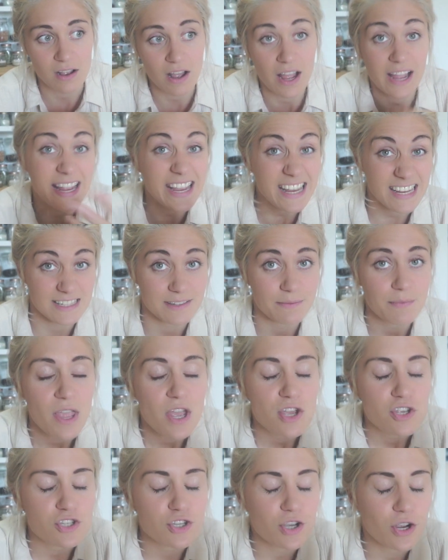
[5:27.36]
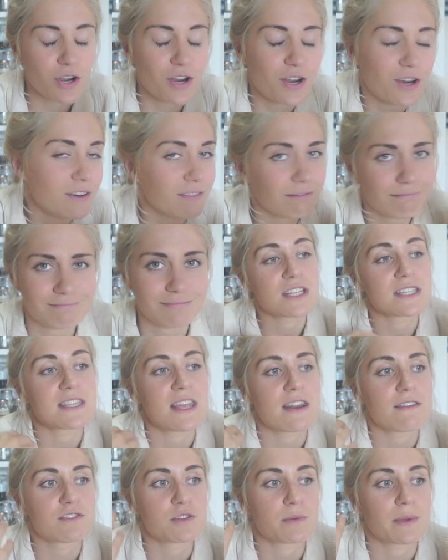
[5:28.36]
I eat. So
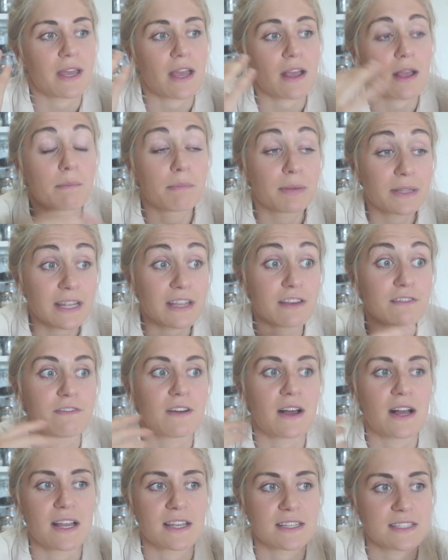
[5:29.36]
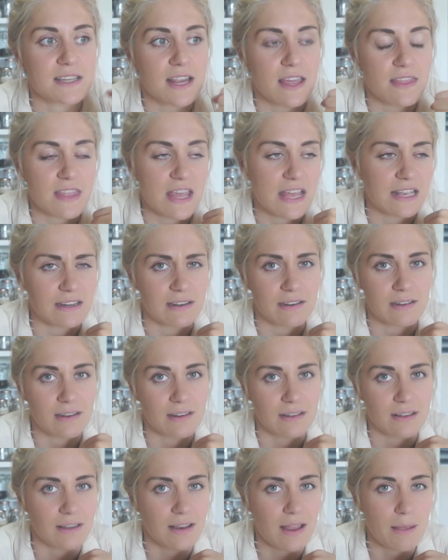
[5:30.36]
instead of doing a complete fast and then
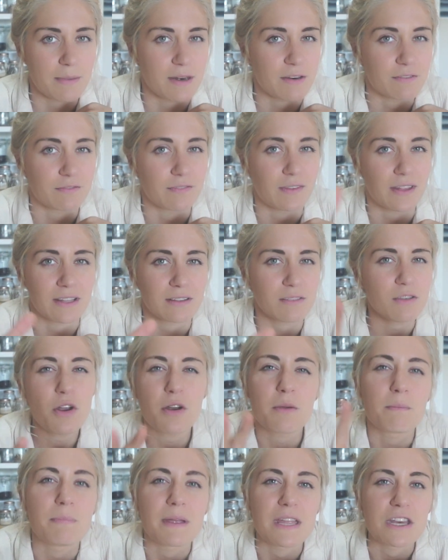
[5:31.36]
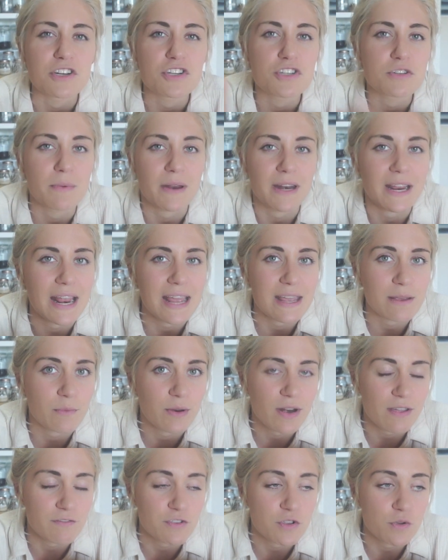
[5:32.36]
a bit of not a binge, but eat
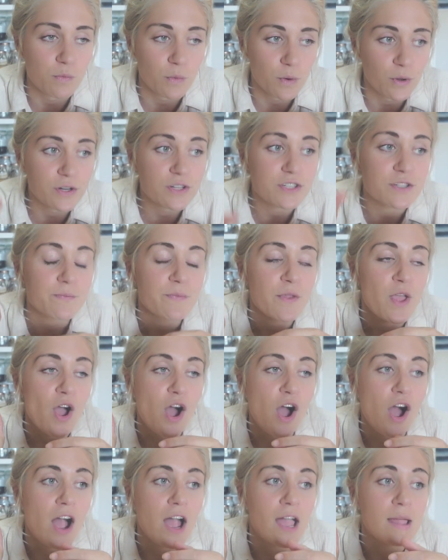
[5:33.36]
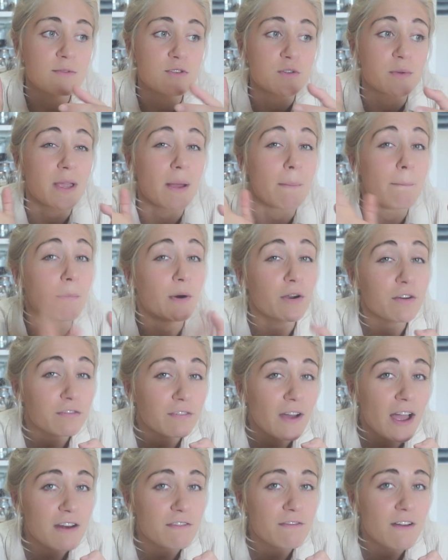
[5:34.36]
whatever you want, I'm doing a
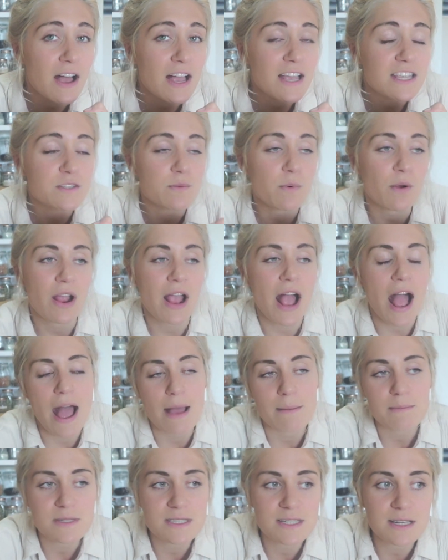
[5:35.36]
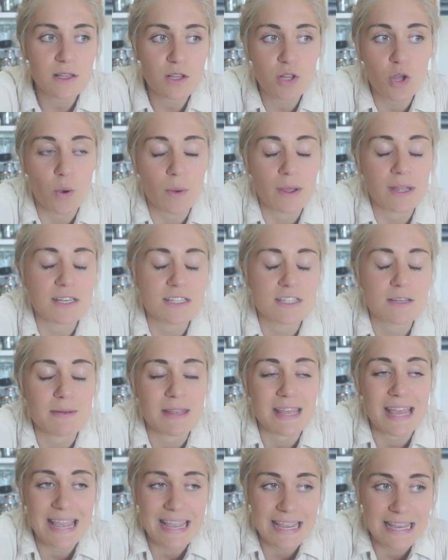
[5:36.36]
modified fast where I am still going to
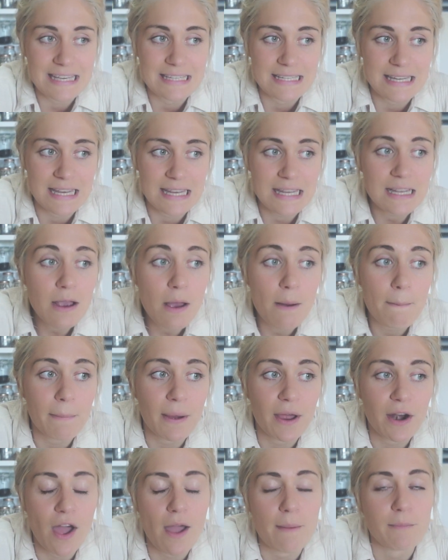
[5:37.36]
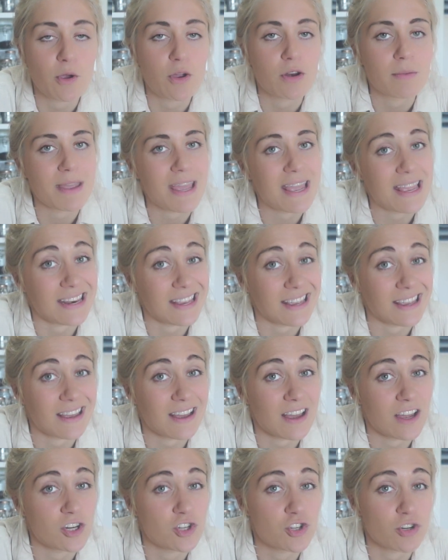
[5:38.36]
be eating, but I'm going to be
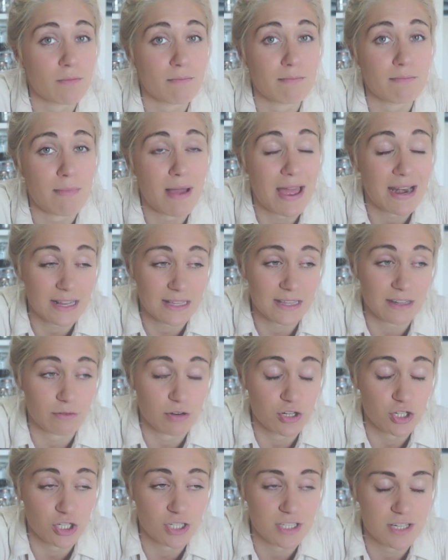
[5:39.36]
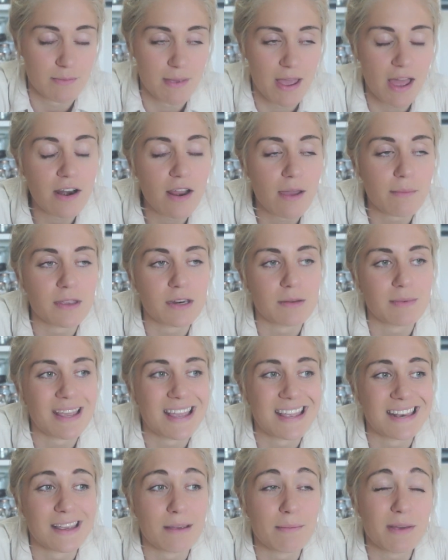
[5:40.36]
eating a dramatically reduced amount. I'm going to be
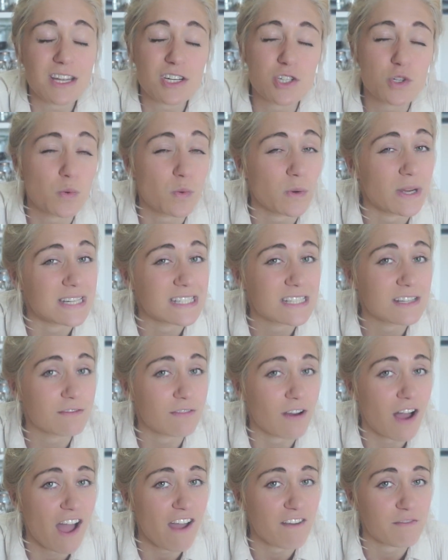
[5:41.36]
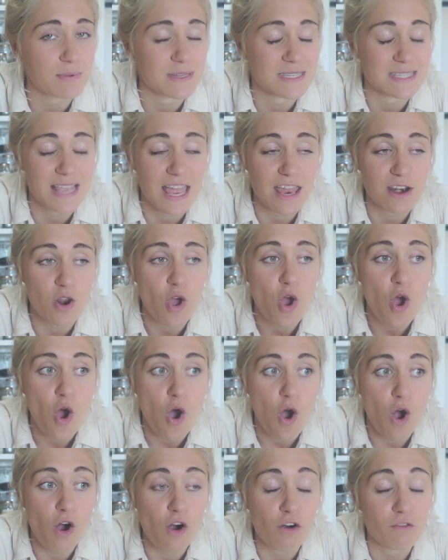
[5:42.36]
eating about 25%
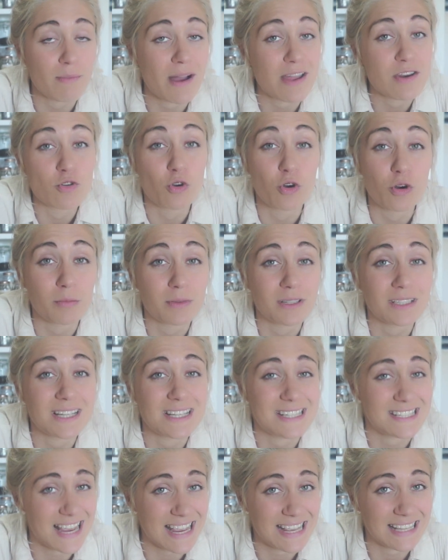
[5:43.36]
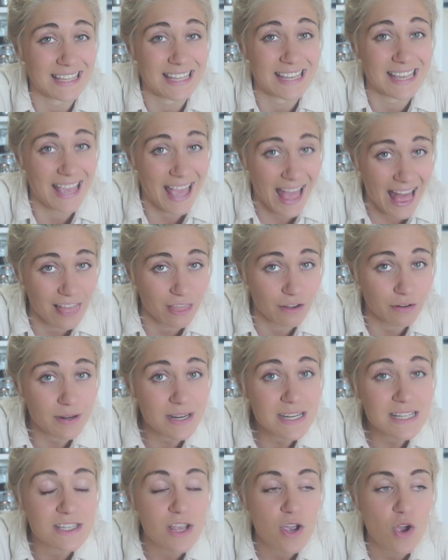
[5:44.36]
of my normal daily
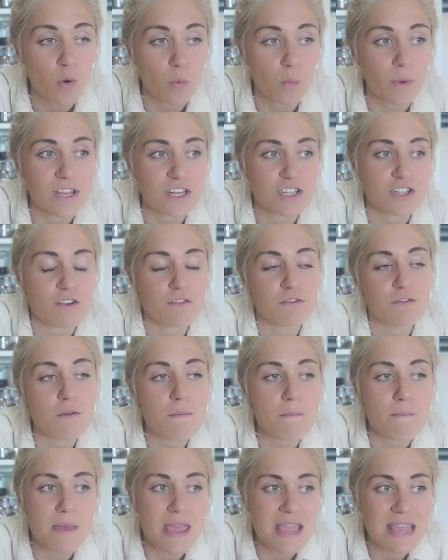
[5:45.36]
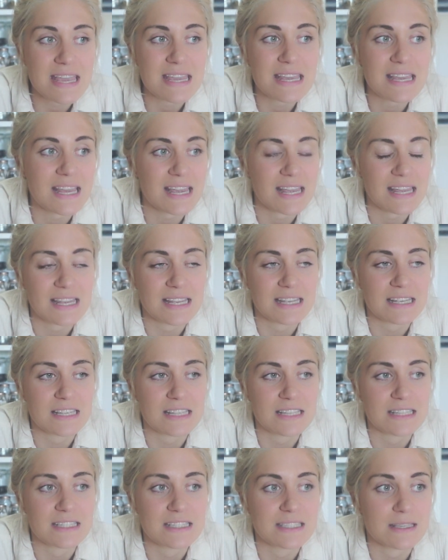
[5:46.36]
calories, which for me
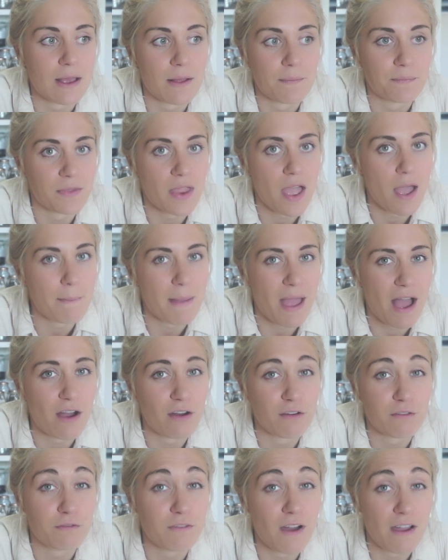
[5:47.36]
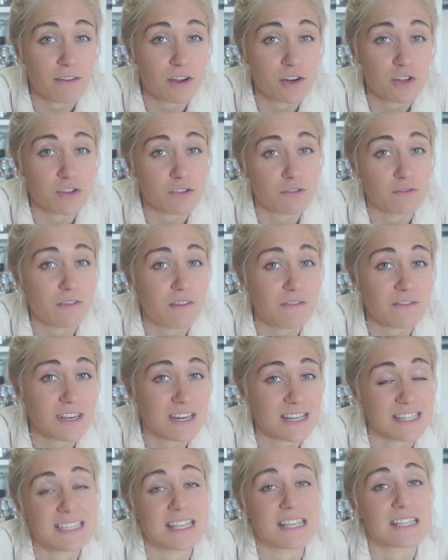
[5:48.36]
is about 550
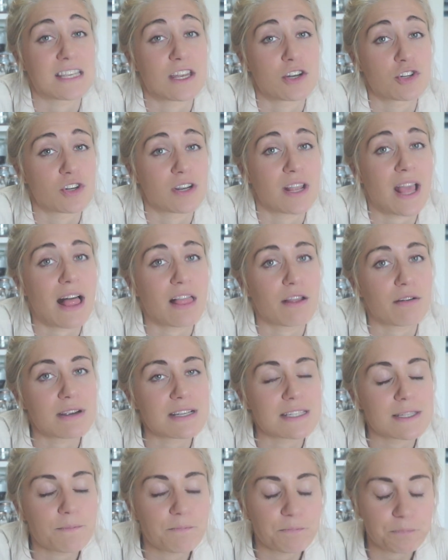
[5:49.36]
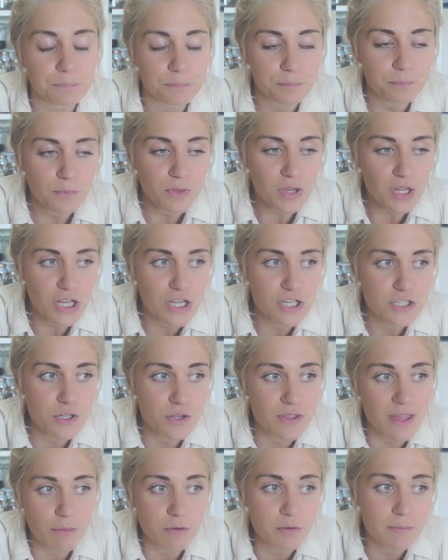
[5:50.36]
to 600 calories.
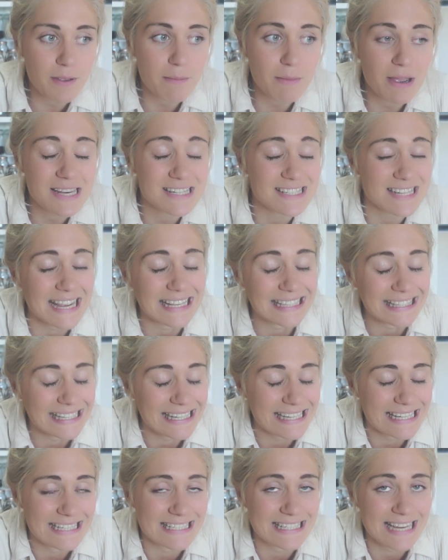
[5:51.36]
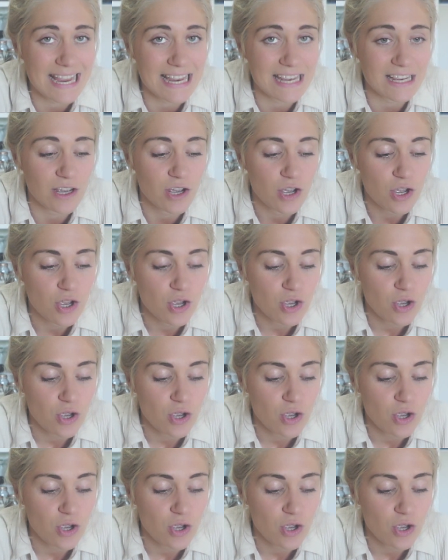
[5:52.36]
So that would be my daily intake